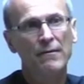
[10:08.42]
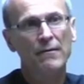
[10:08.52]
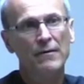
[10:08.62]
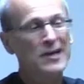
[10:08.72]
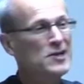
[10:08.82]

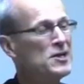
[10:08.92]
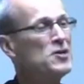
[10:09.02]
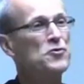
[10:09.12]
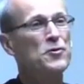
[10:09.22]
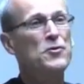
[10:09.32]
Is
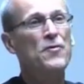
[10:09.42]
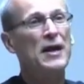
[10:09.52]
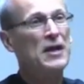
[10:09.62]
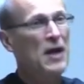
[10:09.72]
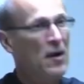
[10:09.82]
it true
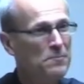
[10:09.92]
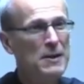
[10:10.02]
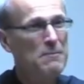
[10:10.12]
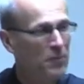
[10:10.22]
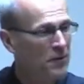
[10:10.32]
that young
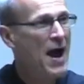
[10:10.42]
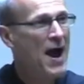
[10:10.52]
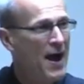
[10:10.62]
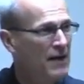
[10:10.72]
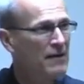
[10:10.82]
people die?